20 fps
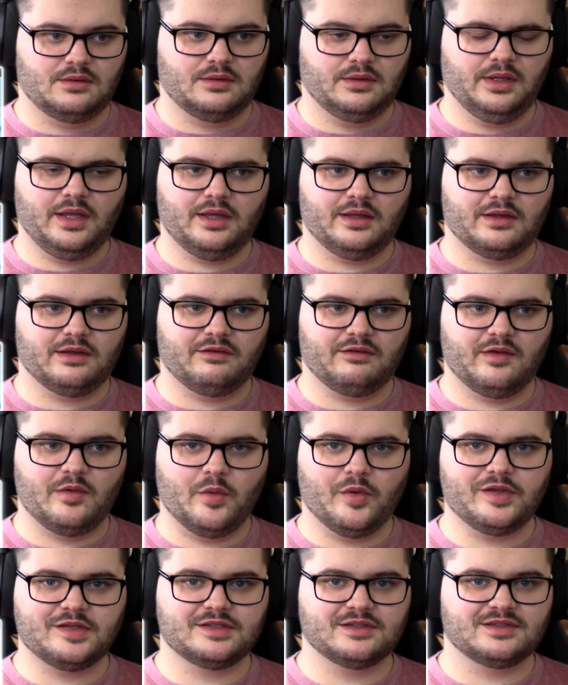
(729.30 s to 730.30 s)
Yeah, if he
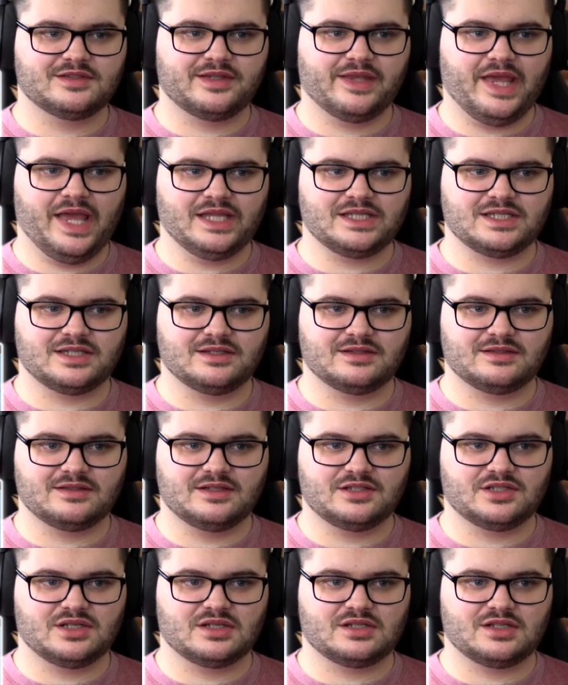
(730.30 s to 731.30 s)
moistens the edges,
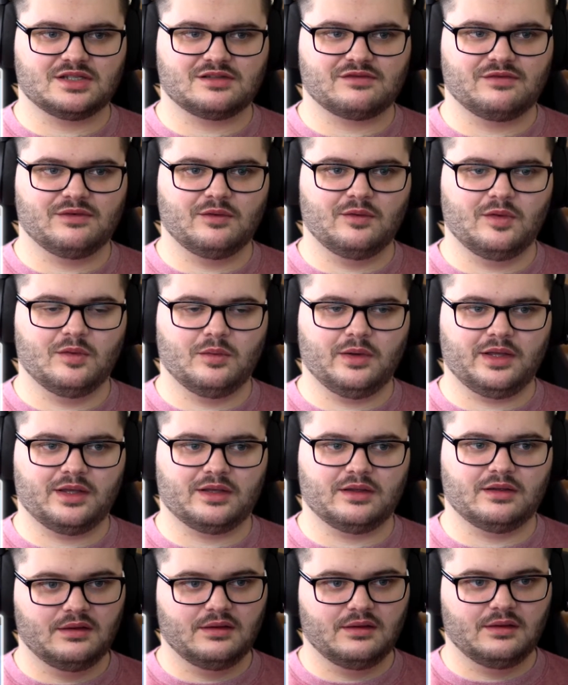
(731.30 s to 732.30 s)
it should just fall
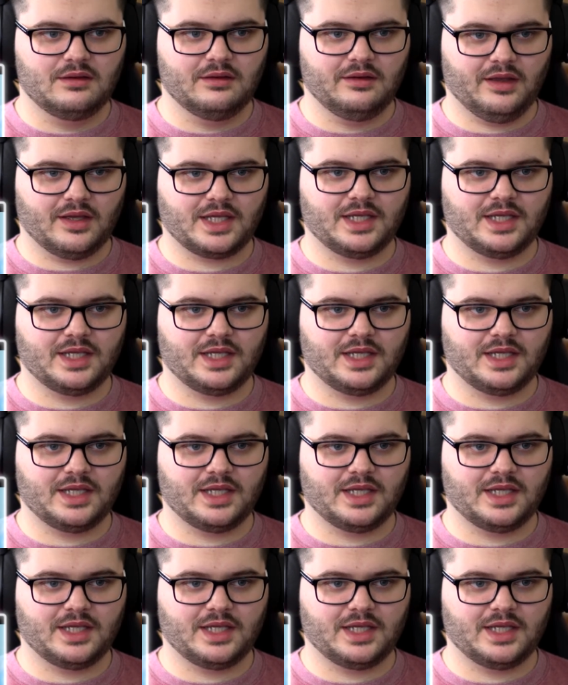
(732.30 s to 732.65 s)
away. Yeah,